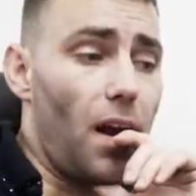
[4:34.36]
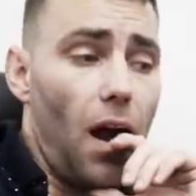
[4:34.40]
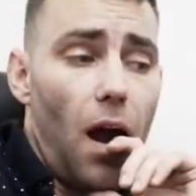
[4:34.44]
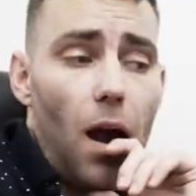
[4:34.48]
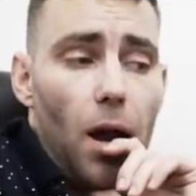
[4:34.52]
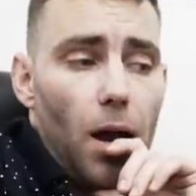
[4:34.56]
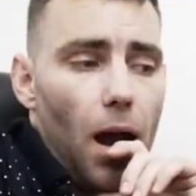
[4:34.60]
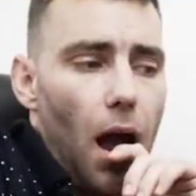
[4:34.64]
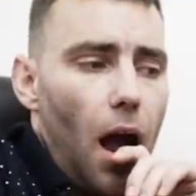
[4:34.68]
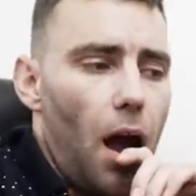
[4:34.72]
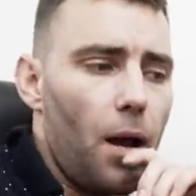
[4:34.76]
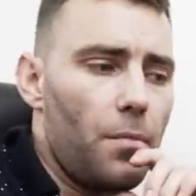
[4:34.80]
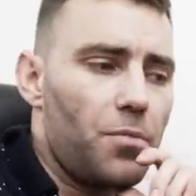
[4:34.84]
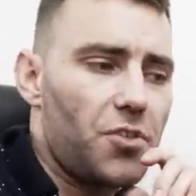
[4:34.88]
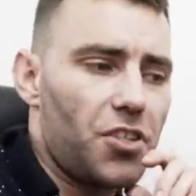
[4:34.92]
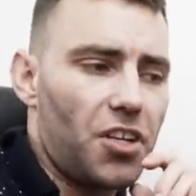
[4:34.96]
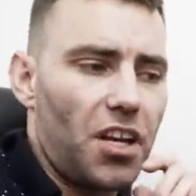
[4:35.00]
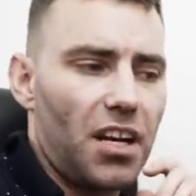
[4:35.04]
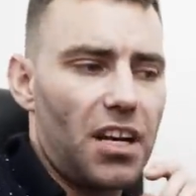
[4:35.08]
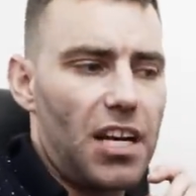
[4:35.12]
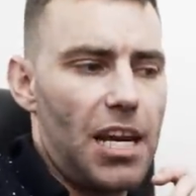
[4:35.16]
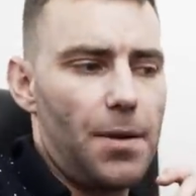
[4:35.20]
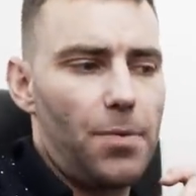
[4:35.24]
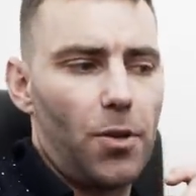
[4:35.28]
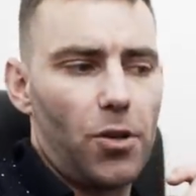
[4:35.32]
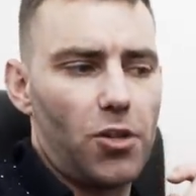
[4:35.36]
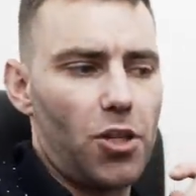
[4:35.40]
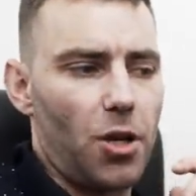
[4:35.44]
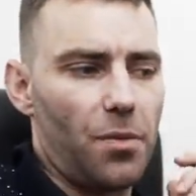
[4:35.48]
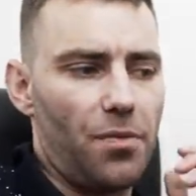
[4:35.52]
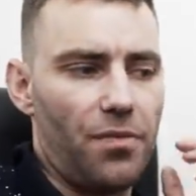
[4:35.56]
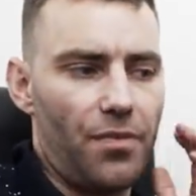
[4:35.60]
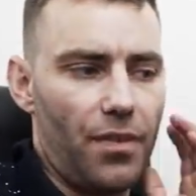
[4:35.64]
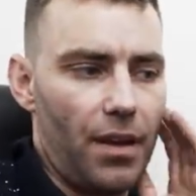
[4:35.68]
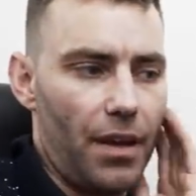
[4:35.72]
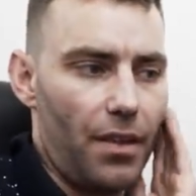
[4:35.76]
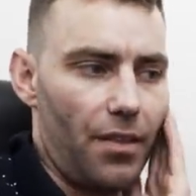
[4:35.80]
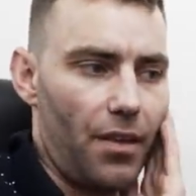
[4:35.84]
yeah, I'm just going to keep on top
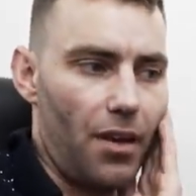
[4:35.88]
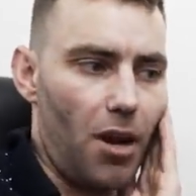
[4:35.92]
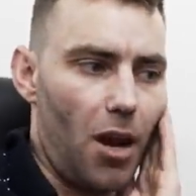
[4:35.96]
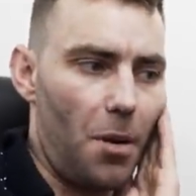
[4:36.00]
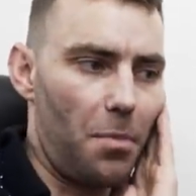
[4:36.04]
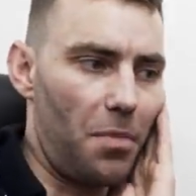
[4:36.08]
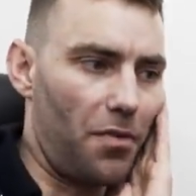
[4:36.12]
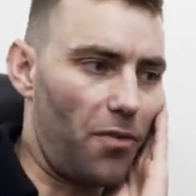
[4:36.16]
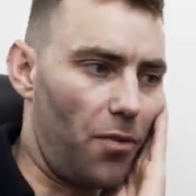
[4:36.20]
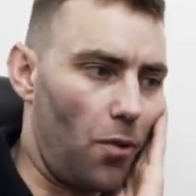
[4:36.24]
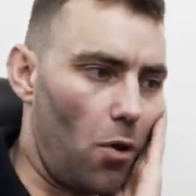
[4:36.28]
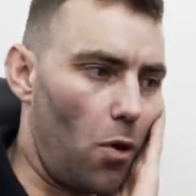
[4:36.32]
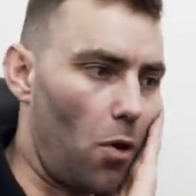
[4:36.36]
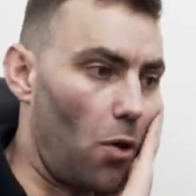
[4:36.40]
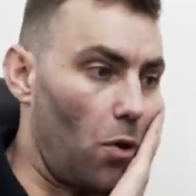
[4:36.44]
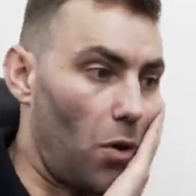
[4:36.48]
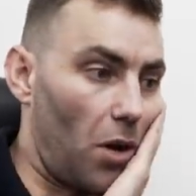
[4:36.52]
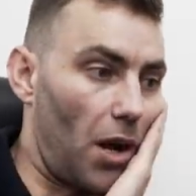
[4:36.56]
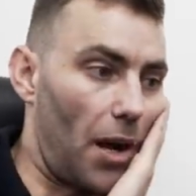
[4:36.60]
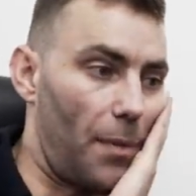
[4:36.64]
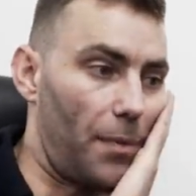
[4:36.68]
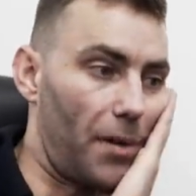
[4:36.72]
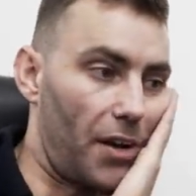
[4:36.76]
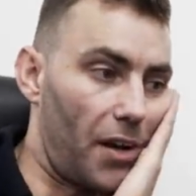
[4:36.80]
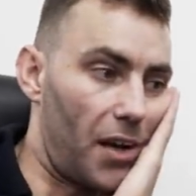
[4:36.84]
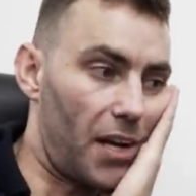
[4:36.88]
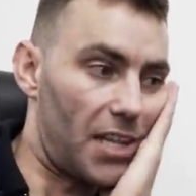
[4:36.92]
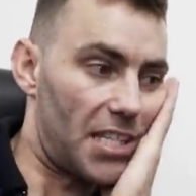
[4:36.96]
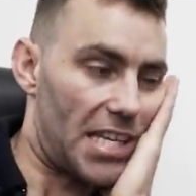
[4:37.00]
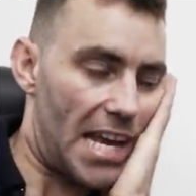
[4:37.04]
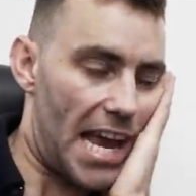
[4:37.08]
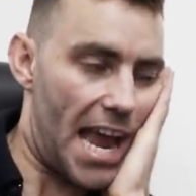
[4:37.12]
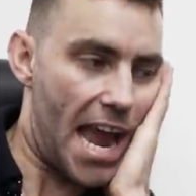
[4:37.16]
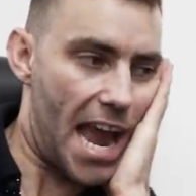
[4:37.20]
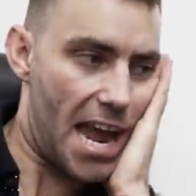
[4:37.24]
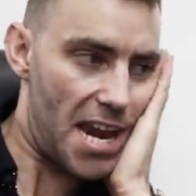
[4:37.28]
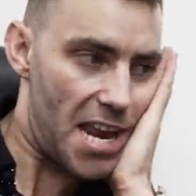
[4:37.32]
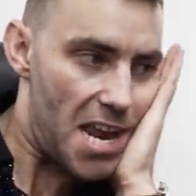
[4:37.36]
of it the night before or a couple of nights
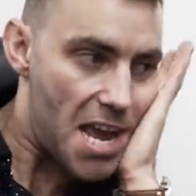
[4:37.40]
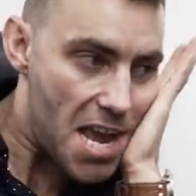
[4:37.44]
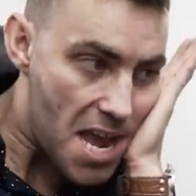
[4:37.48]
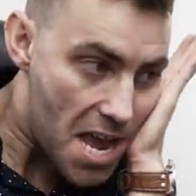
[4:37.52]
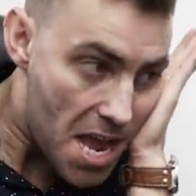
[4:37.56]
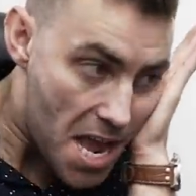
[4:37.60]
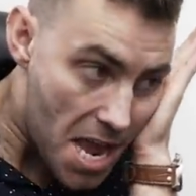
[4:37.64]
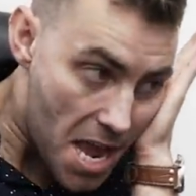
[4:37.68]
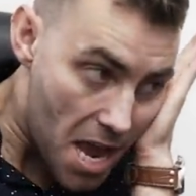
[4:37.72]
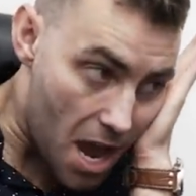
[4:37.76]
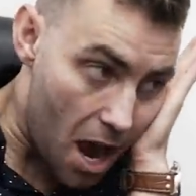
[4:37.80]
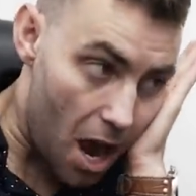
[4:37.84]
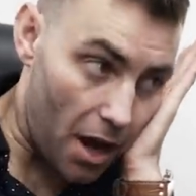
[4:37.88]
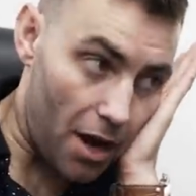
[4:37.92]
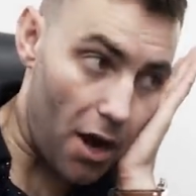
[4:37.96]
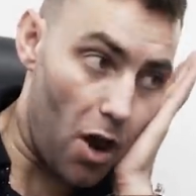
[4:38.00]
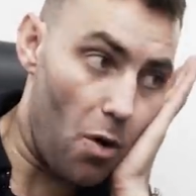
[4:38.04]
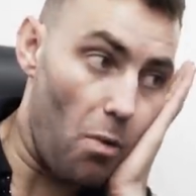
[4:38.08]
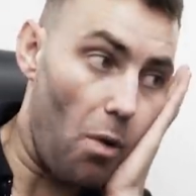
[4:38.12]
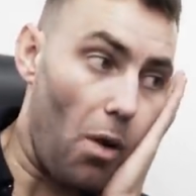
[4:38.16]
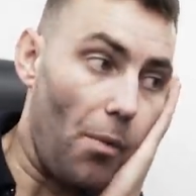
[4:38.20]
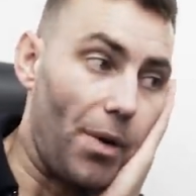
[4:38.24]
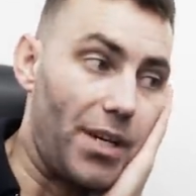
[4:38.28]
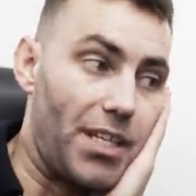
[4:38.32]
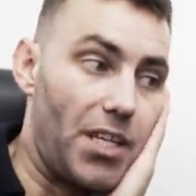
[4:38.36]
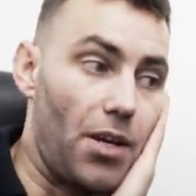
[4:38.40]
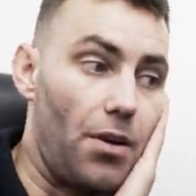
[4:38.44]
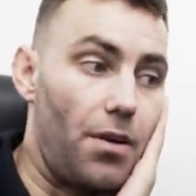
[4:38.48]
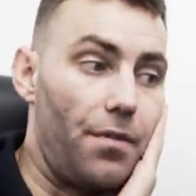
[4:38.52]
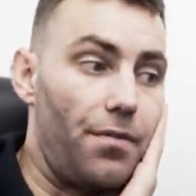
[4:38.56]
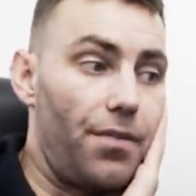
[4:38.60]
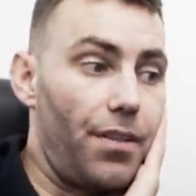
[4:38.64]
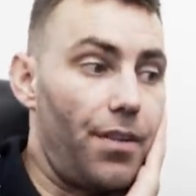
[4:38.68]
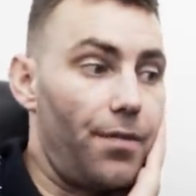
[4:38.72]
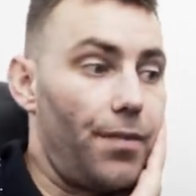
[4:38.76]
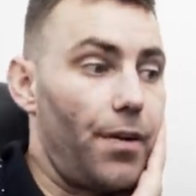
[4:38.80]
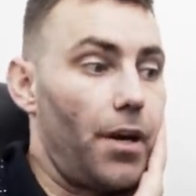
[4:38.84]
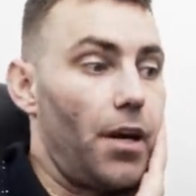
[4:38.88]
ahead. I know what we're doing
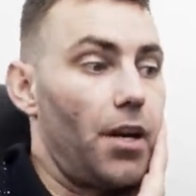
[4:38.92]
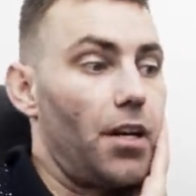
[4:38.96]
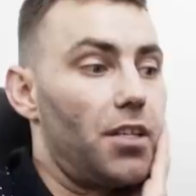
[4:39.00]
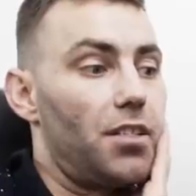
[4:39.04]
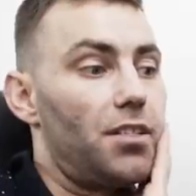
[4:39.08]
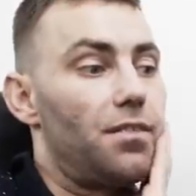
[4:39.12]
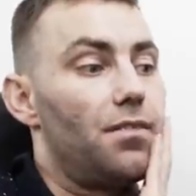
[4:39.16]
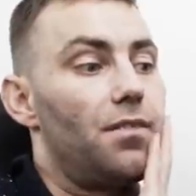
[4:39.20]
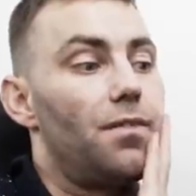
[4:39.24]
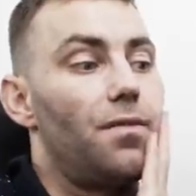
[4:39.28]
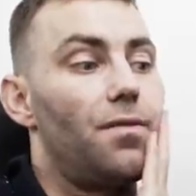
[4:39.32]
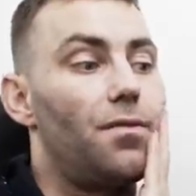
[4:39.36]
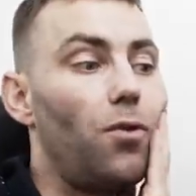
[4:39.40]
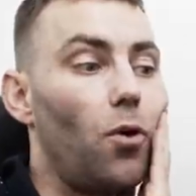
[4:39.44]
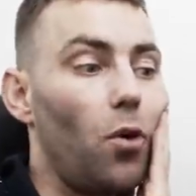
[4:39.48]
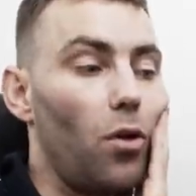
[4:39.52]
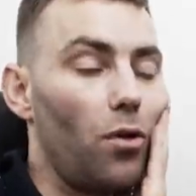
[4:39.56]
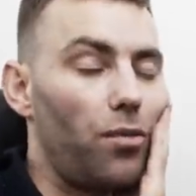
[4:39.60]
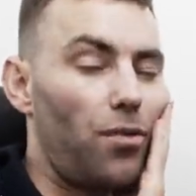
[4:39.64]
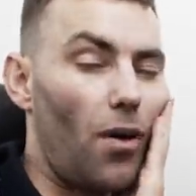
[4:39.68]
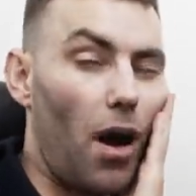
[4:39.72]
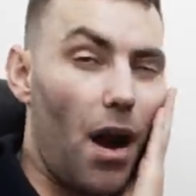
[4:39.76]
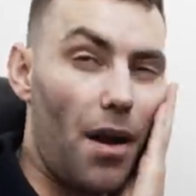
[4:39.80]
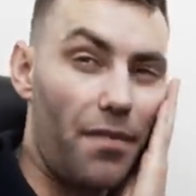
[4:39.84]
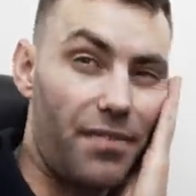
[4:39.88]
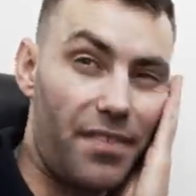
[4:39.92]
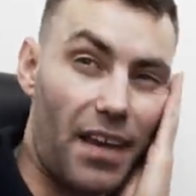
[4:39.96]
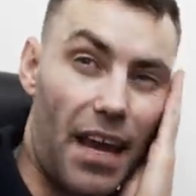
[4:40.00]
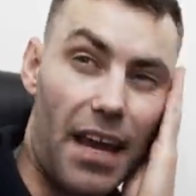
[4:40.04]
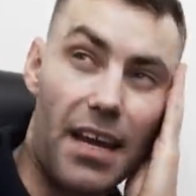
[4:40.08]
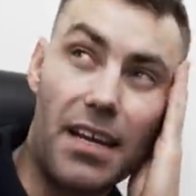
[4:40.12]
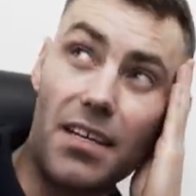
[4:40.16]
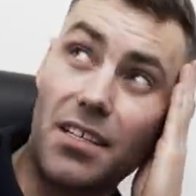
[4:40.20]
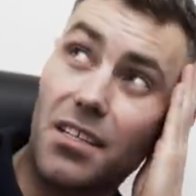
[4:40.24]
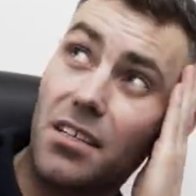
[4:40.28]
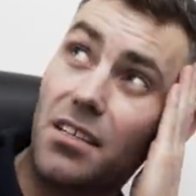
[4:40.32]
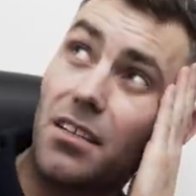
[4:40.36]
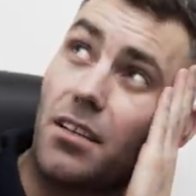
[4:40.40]
for the first 4 or 5
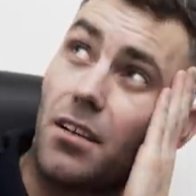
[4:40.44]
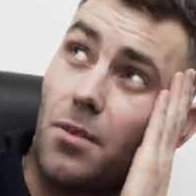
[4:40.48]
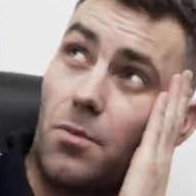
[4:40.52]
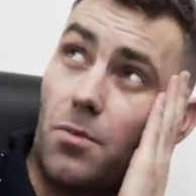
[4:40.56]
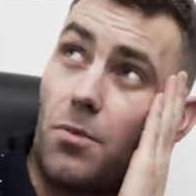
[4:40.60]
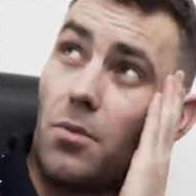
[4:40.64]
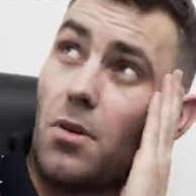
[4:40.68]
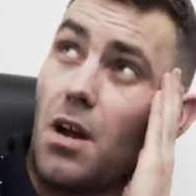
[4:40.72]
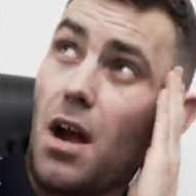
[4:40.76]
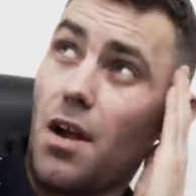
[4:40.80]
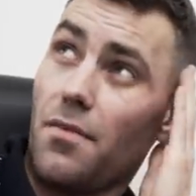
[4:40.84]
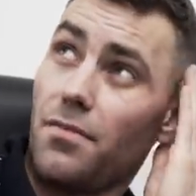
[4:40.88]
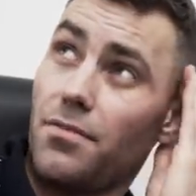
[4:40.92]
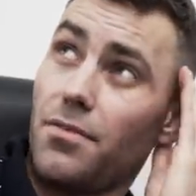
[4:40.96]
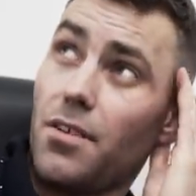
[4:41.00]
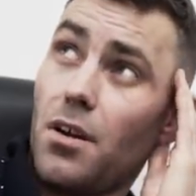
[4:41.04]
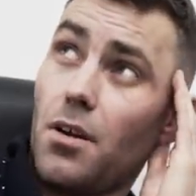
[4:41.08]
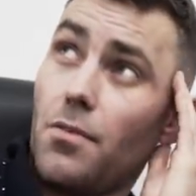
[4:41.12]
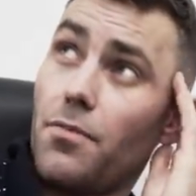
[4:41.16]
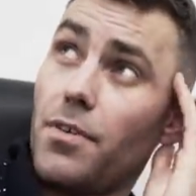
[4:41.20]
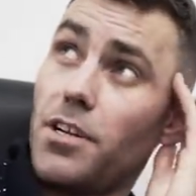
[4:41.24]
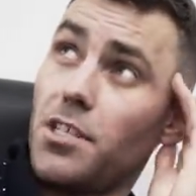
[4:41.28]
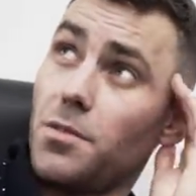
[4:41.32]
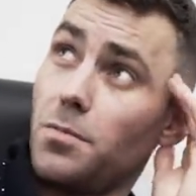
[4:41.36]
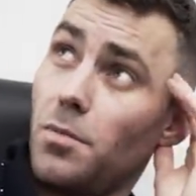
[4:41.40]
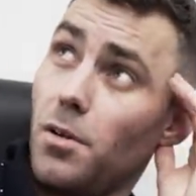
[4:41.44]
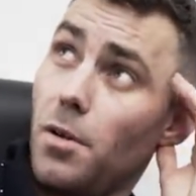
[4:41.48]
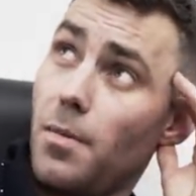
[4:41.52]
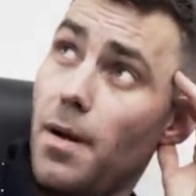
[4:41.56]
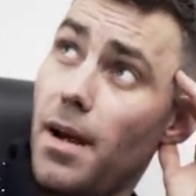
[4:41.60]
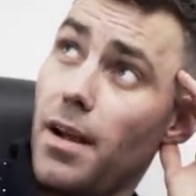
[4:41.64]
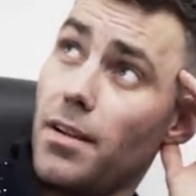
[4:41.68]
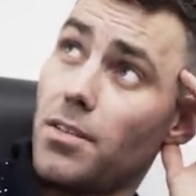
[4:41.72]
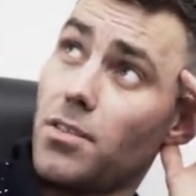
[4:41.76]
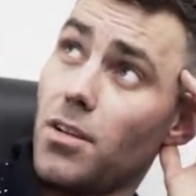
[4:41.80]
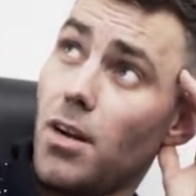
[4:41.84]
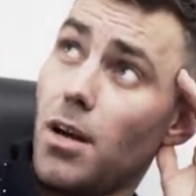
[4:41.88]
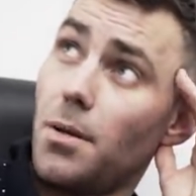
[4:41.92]
days, and we'll have a reasonable
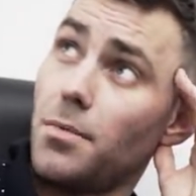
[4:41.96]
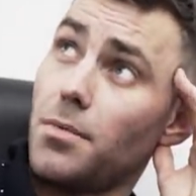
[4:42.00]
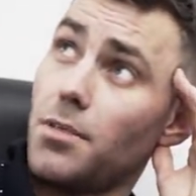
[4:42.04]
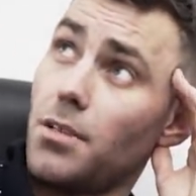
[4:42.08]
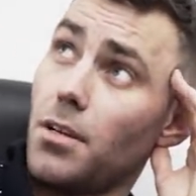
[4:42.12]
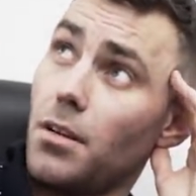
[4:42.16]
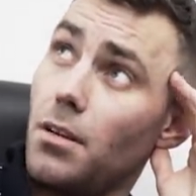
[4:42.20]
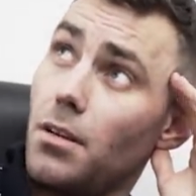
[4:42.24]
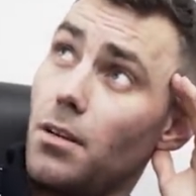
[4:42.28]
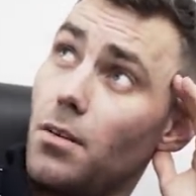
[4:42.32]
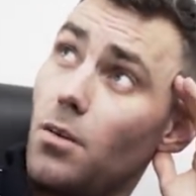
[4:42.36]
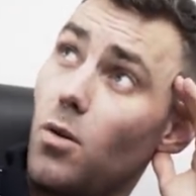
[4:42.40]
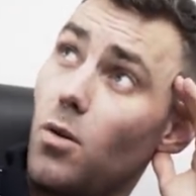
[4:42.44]
amount of time to